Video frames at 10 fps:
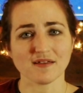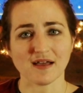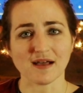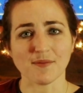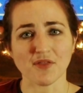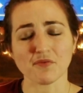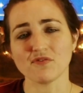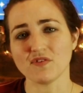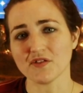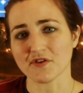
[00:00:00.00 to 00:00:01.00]
that
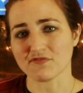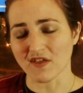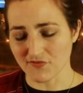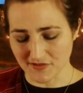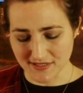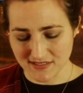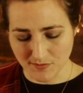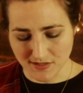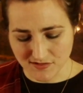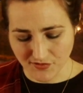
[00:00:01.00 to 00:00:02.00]
reveal their faithfulness
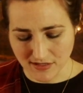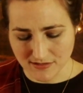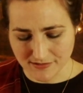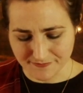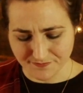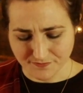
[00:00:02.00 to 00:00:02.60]
to me as friends.